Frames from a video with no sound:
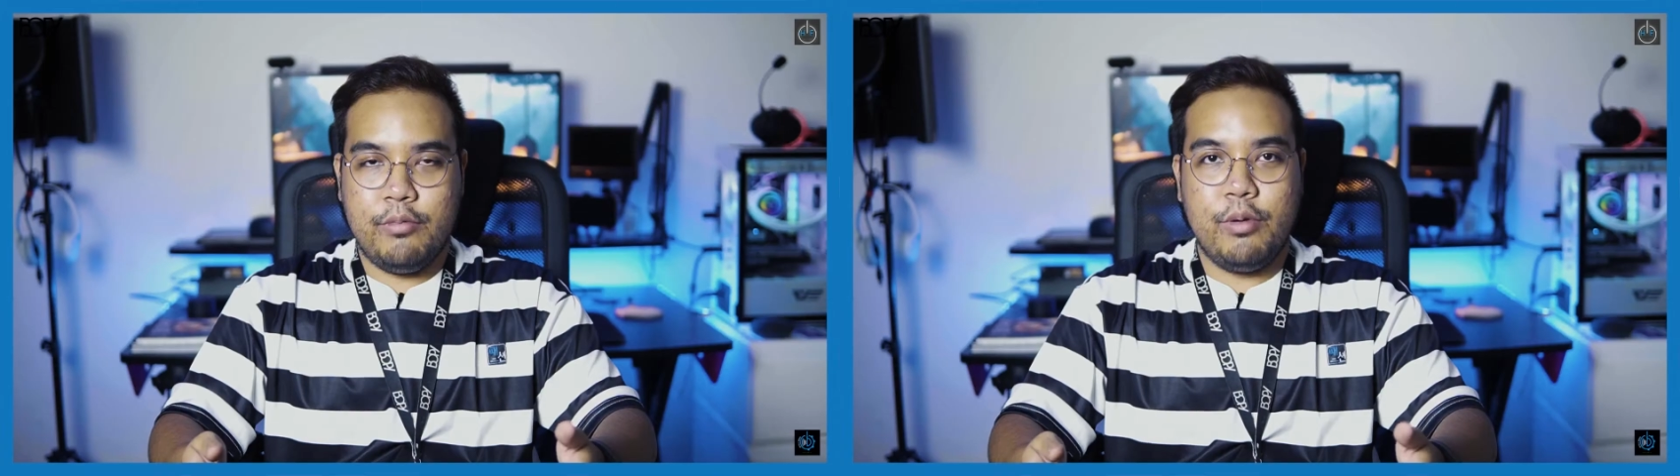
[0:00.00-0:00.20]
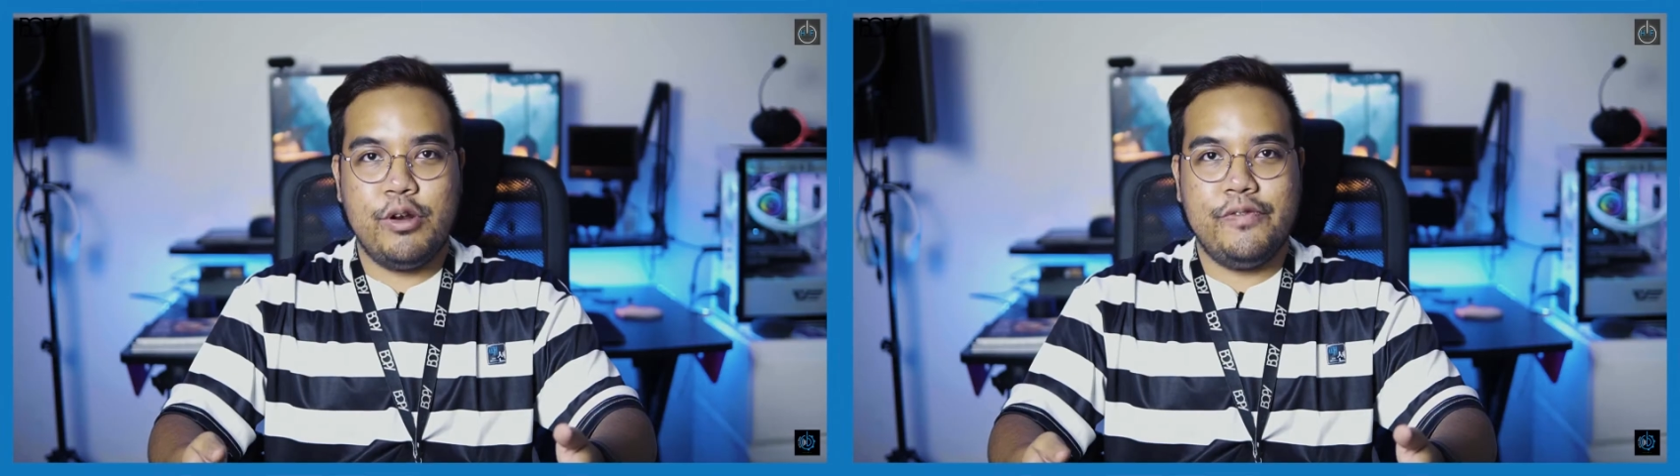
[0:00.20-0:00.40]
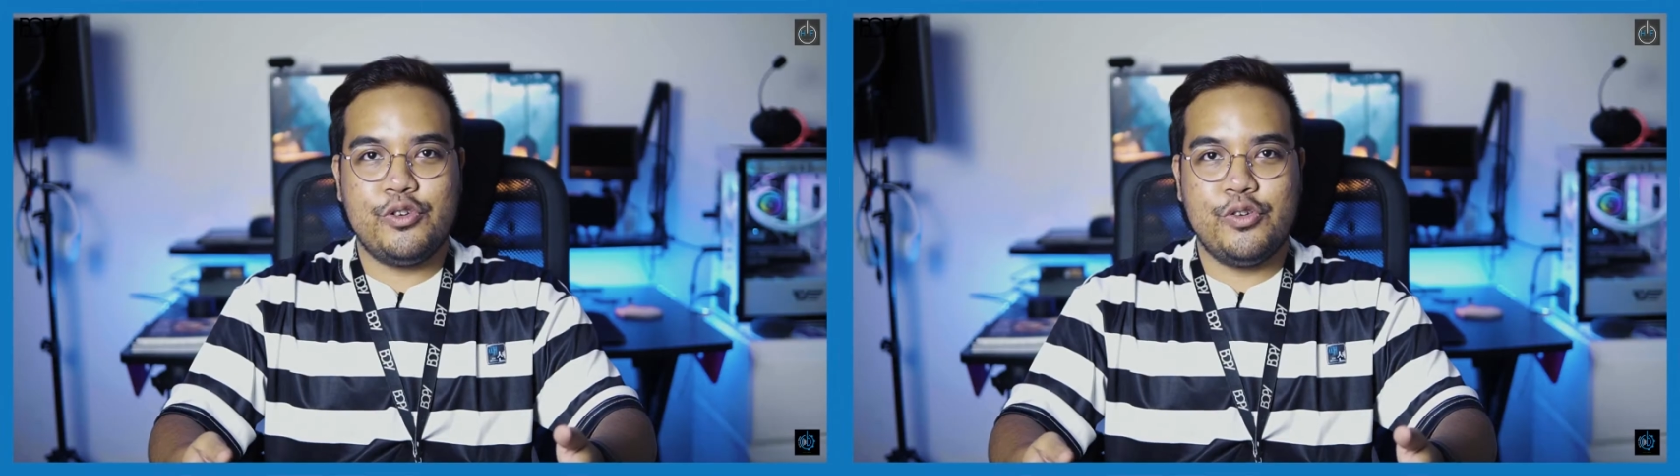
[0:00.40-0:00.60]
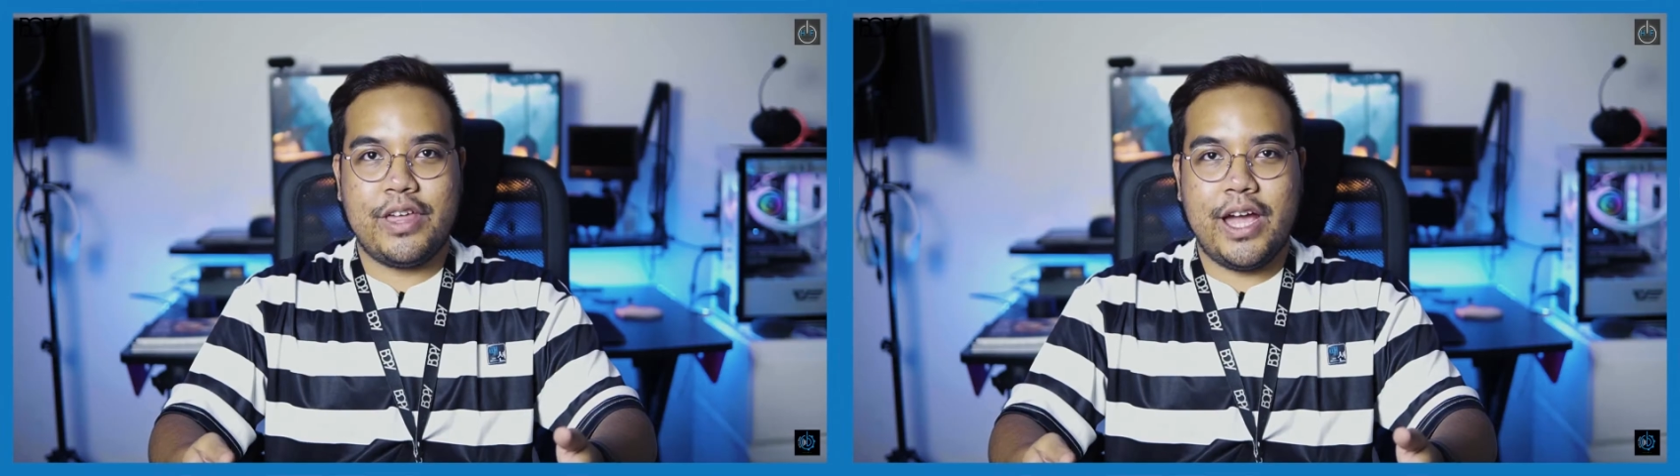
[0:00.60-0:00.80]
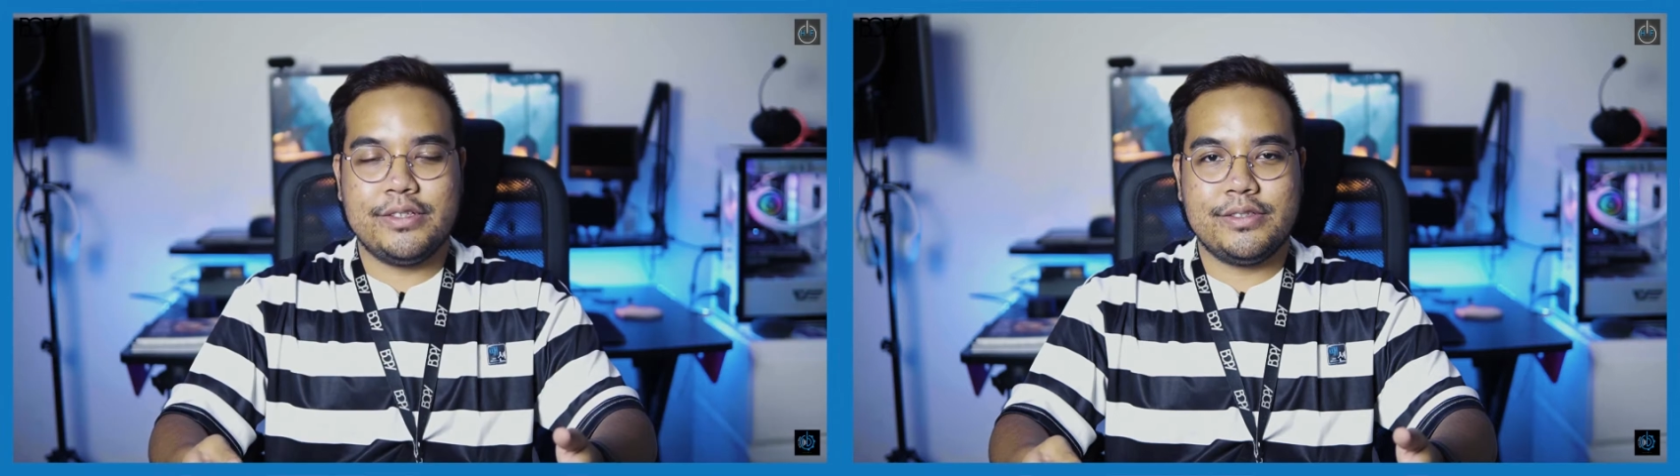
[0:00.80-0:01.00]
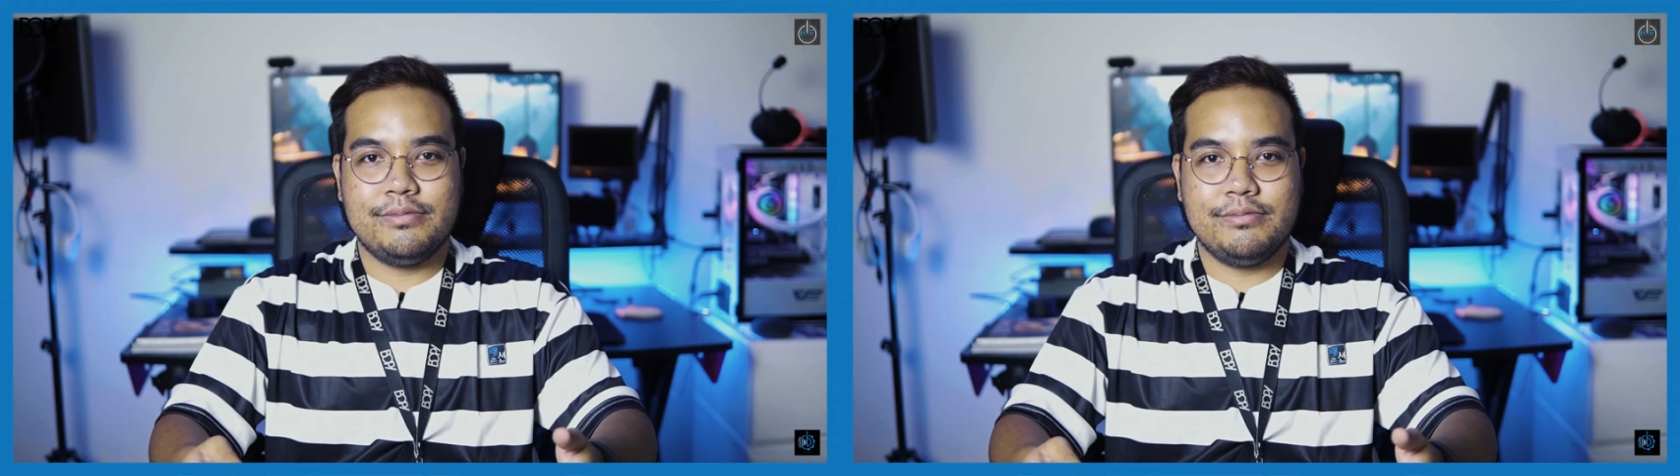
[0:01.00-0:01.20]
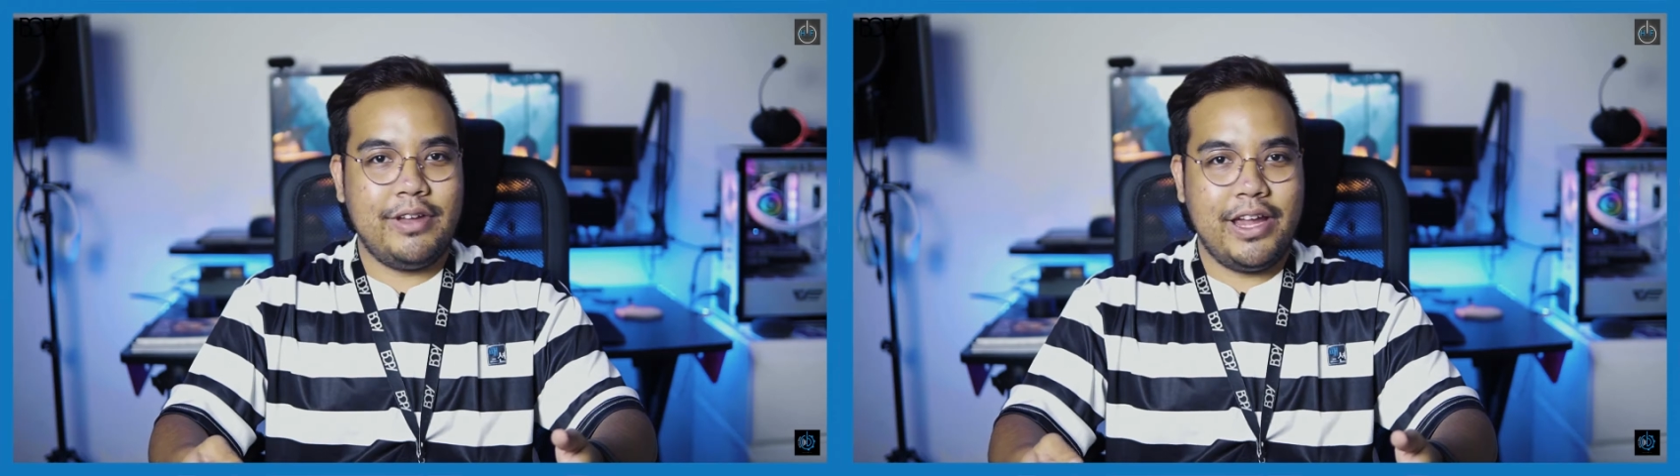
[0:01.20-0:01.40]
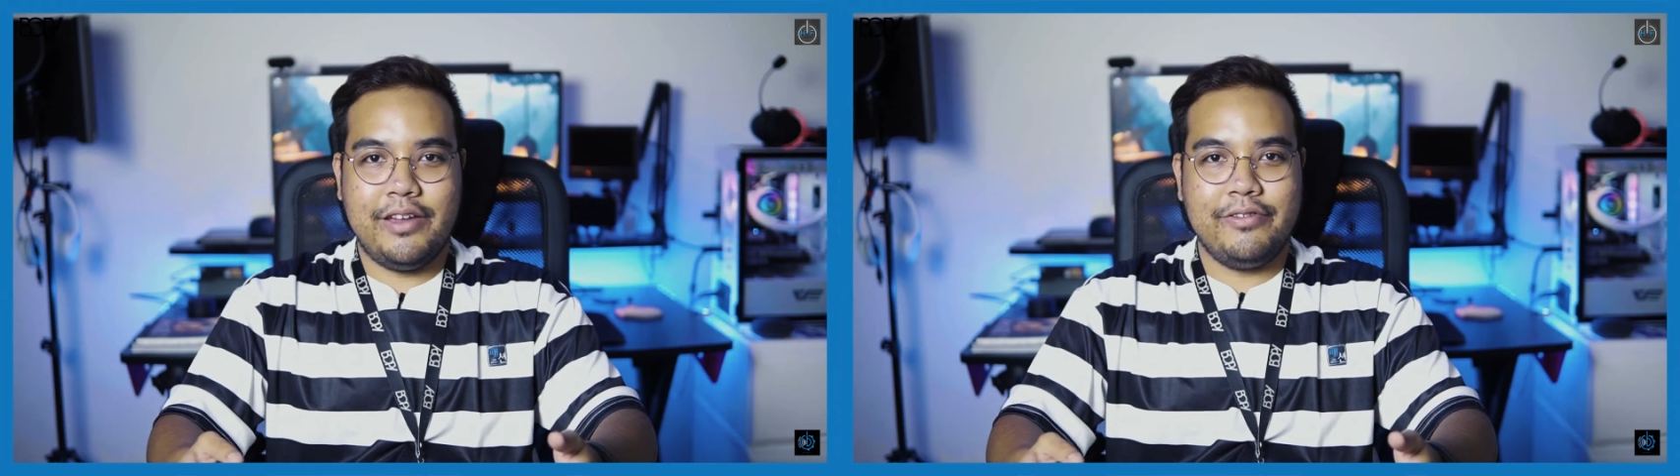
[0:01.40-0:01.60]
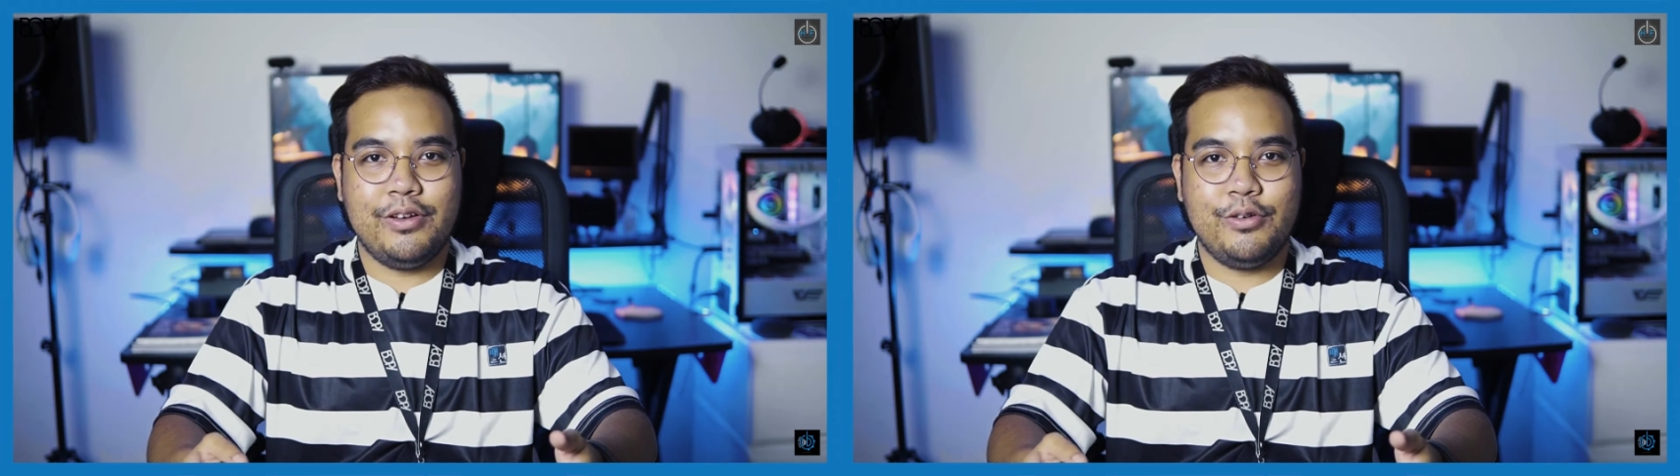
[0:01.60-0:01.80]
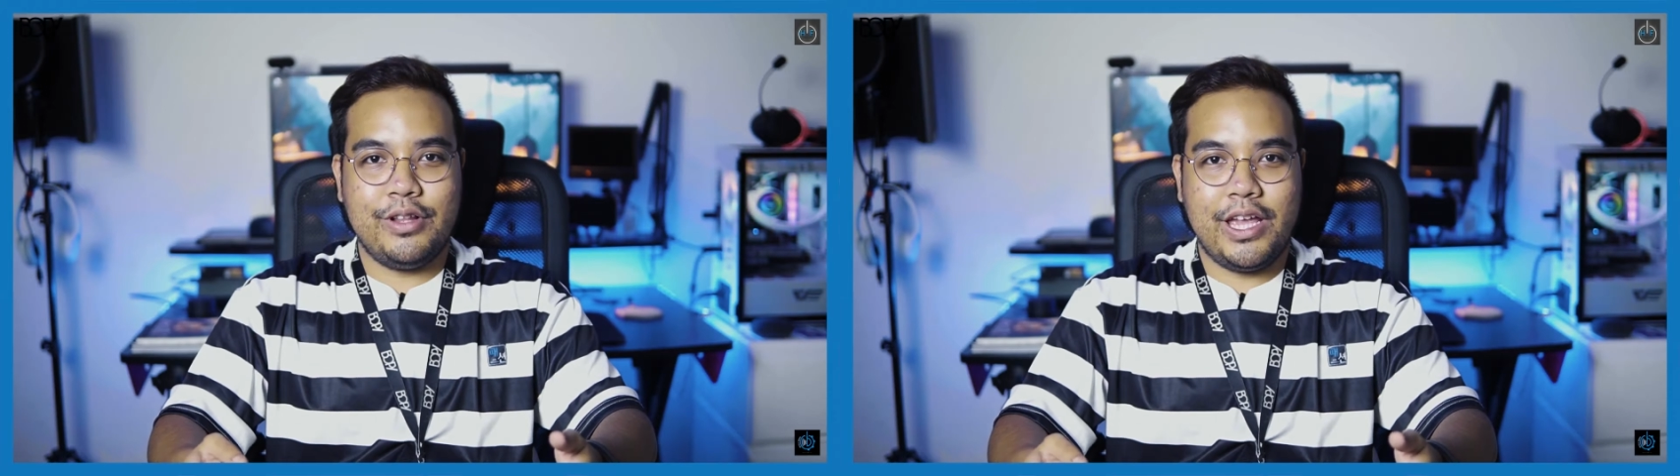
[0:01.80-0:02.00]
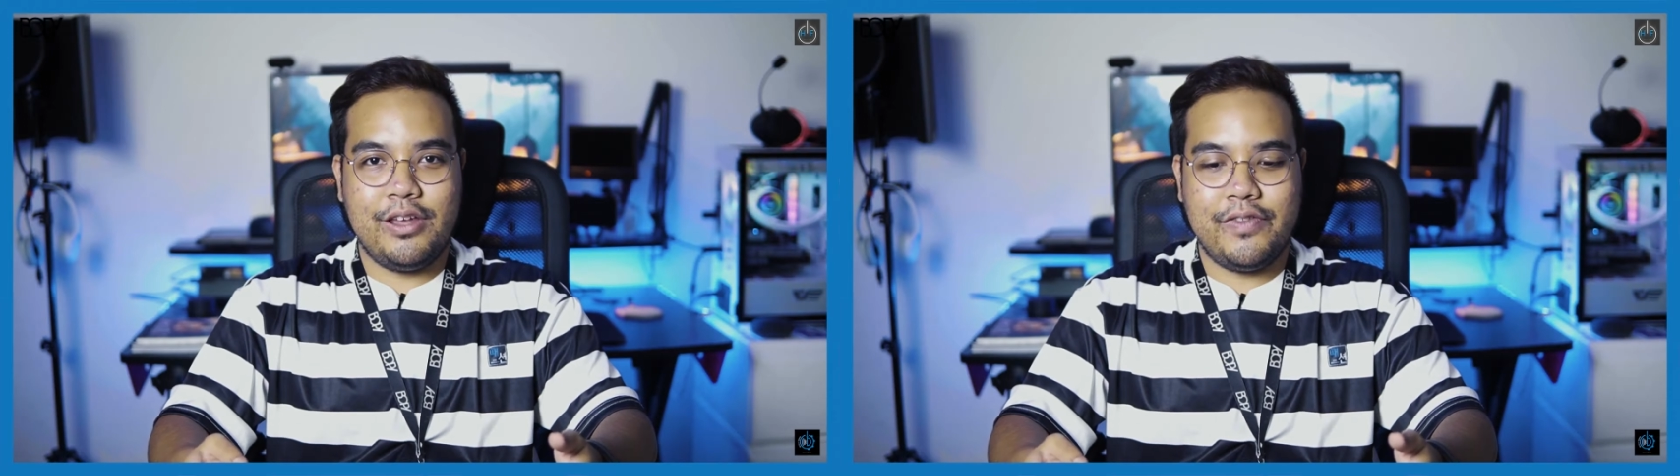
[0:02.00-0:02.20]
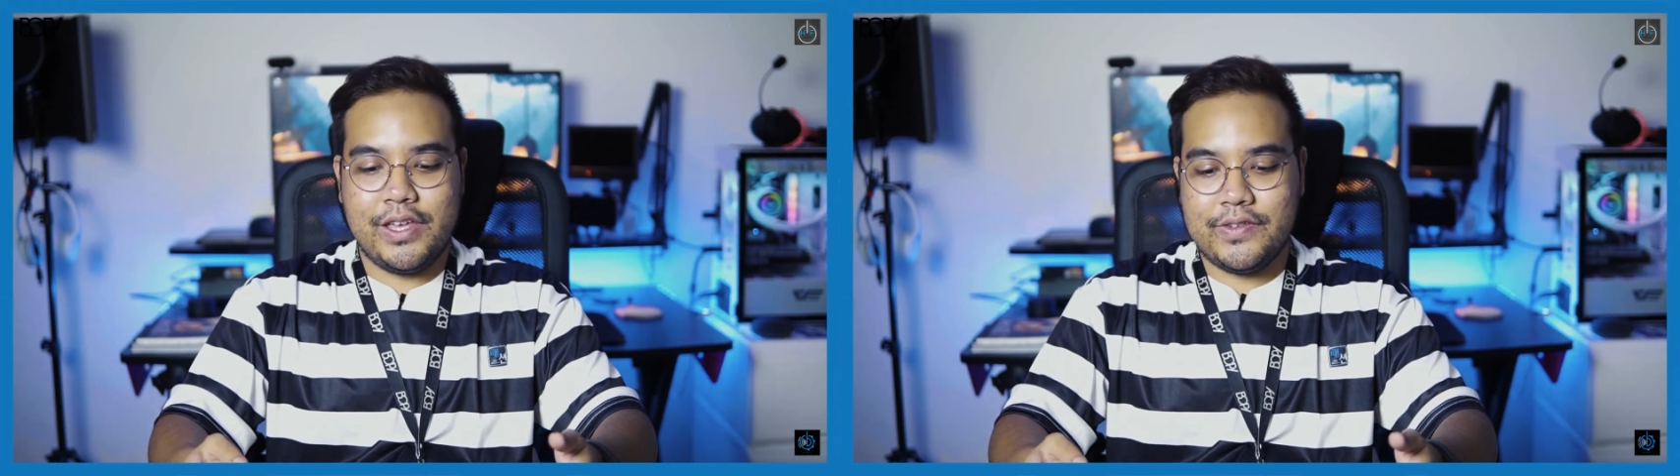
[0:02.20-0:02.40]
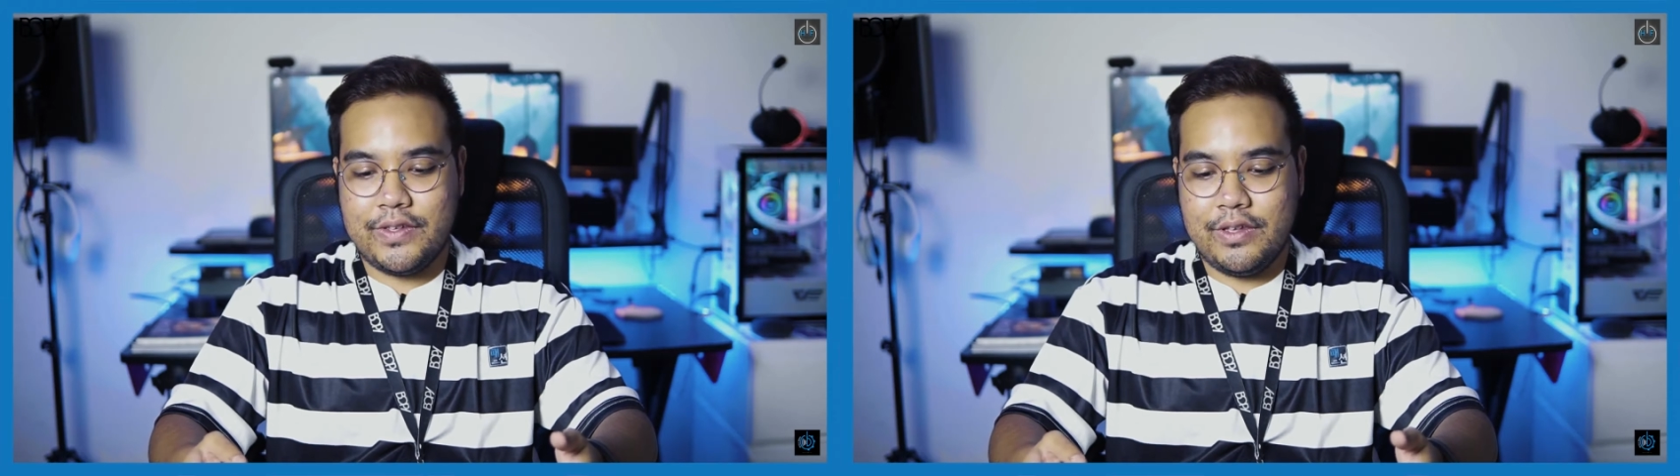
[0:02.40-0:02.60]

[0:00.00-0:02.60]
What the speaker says: moment of truth, guys. I never hold any of this.